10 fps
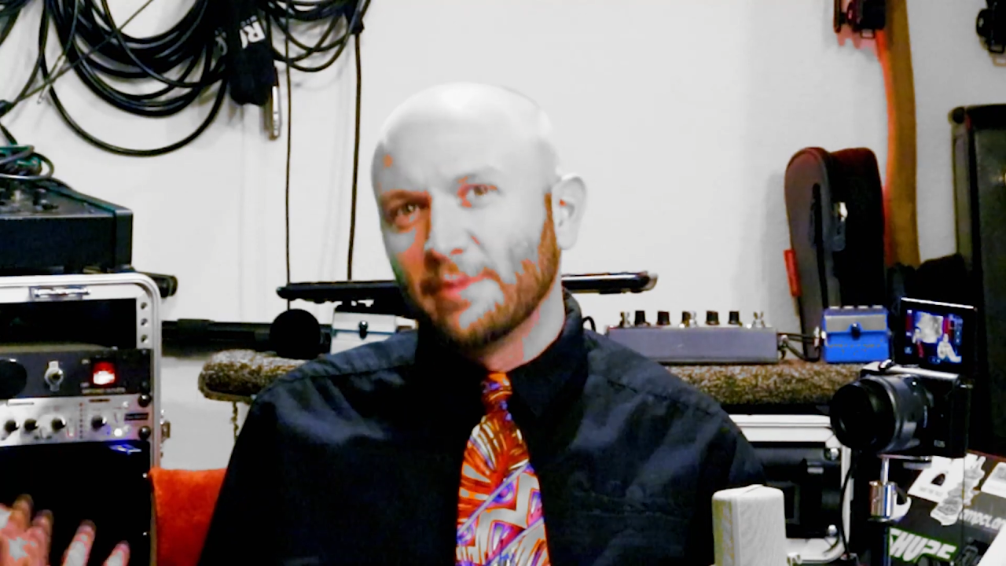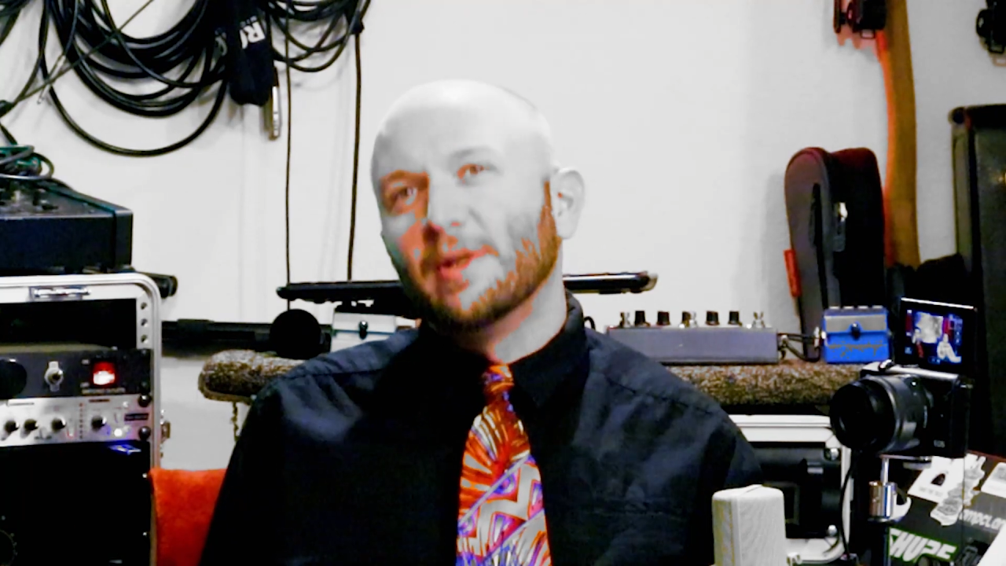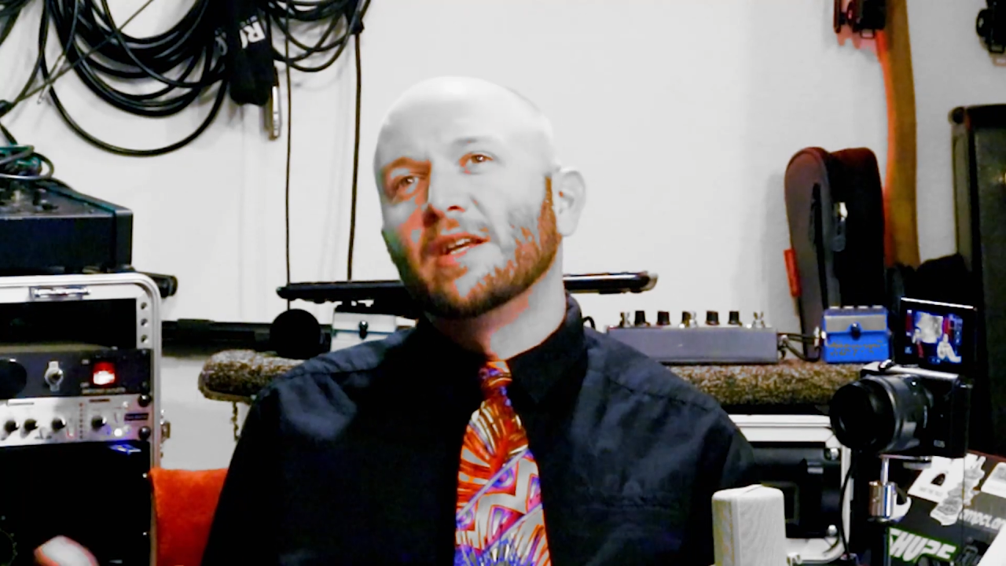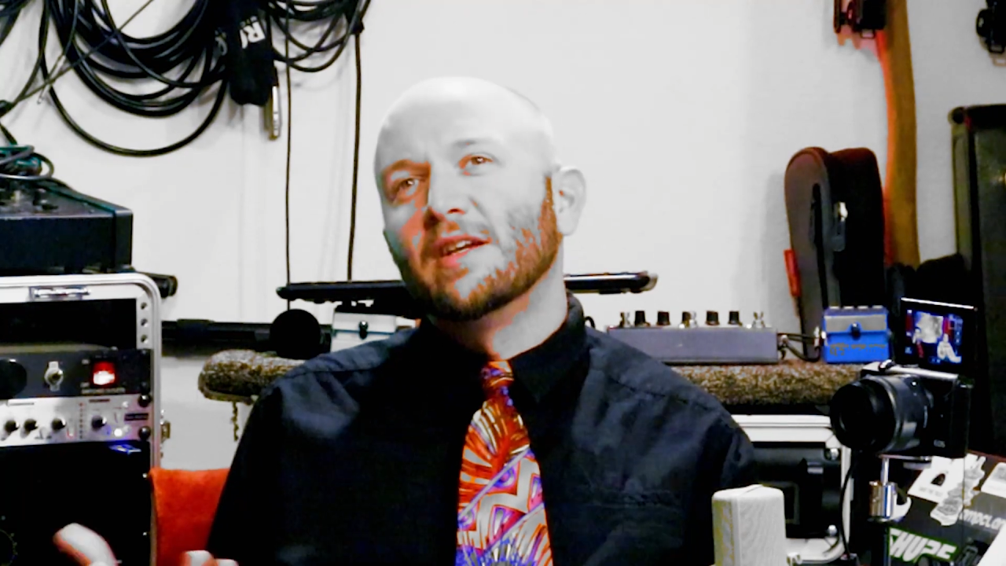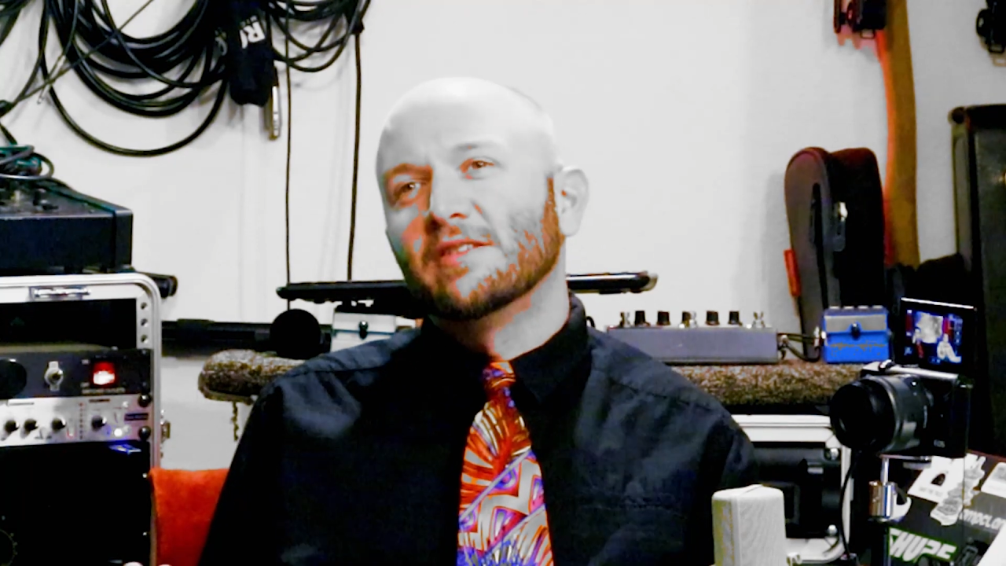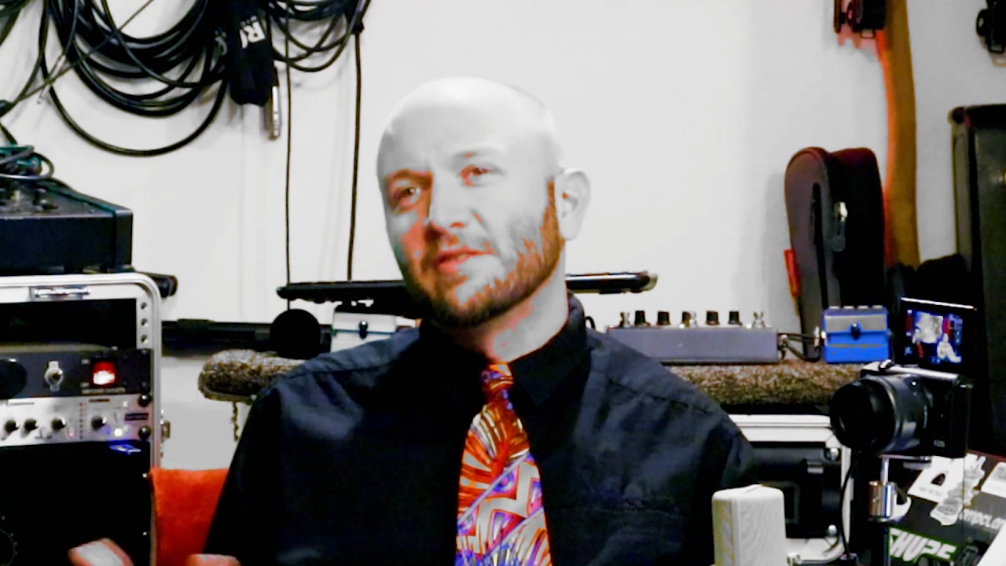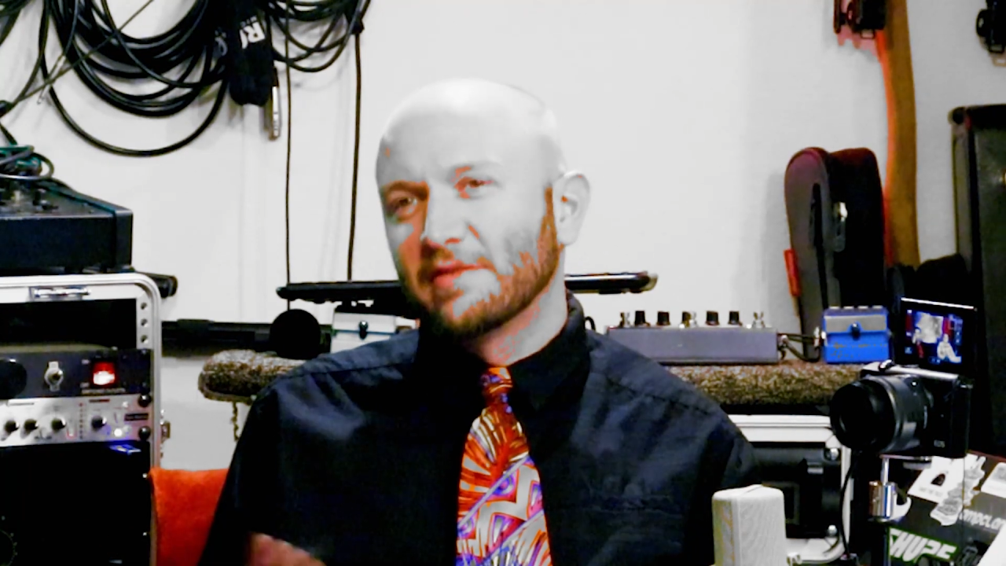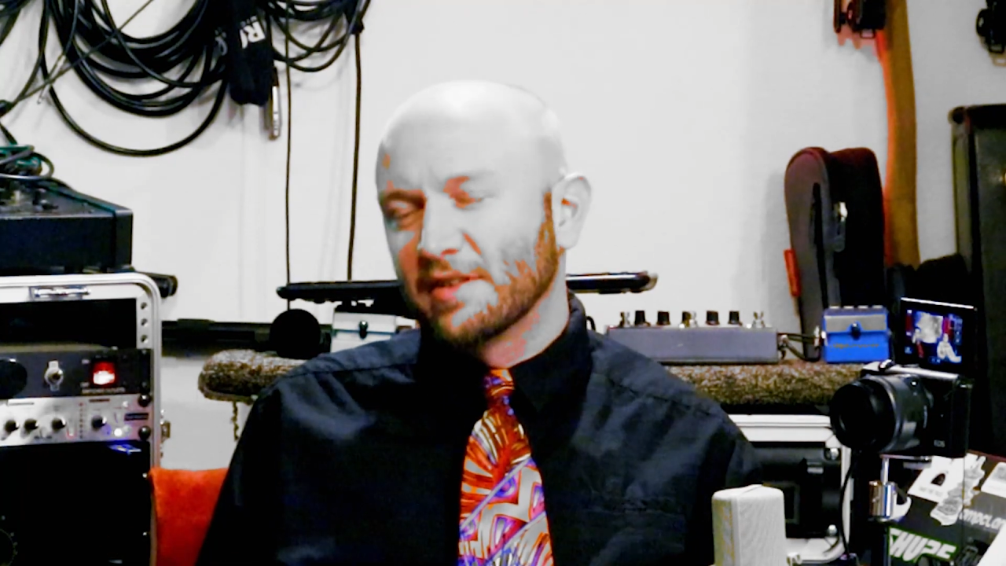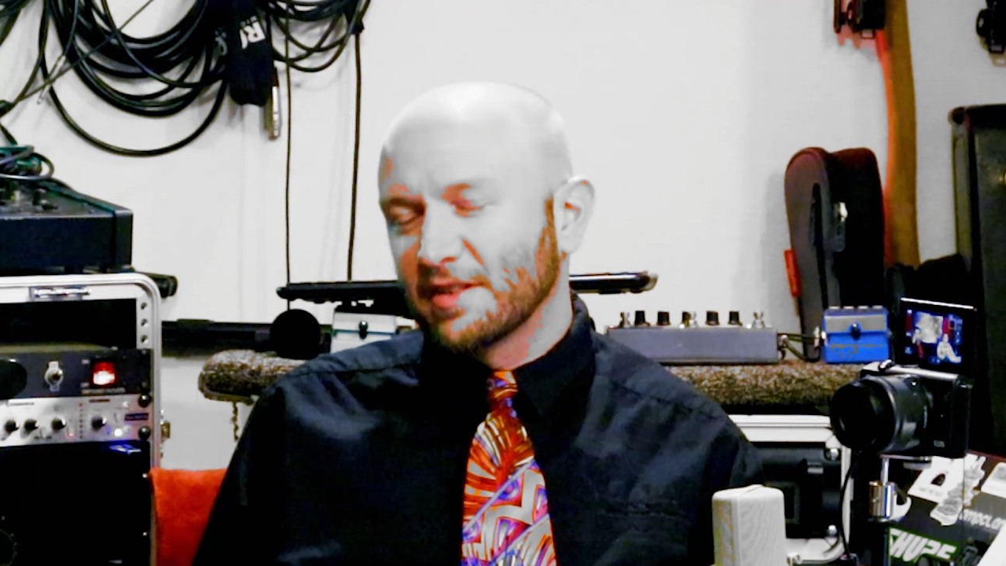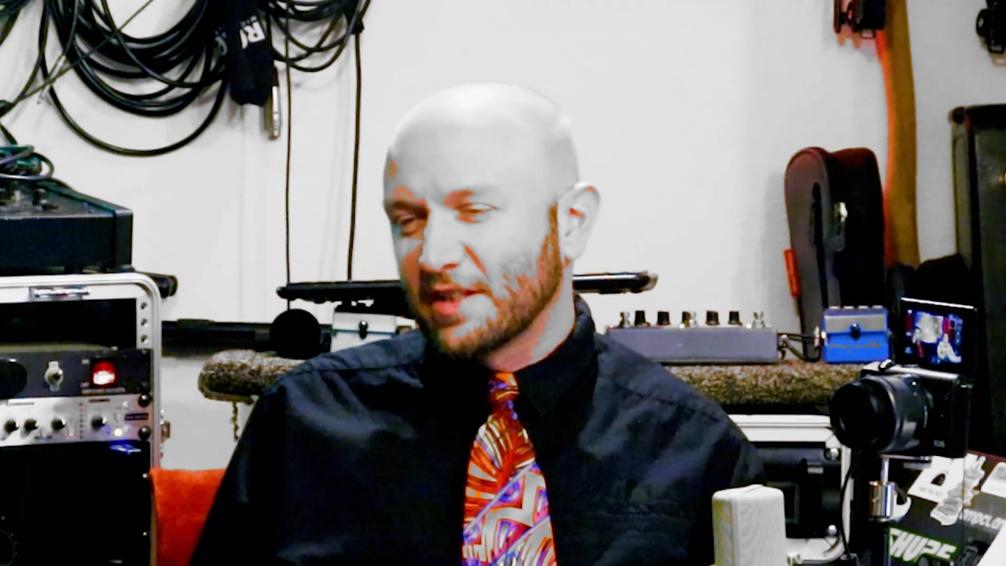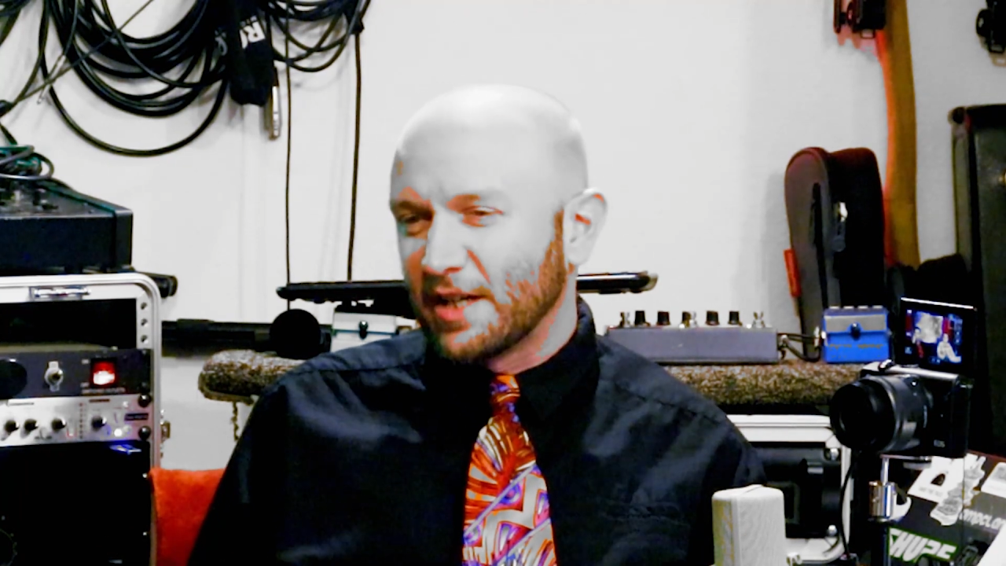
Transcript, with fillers: many introverted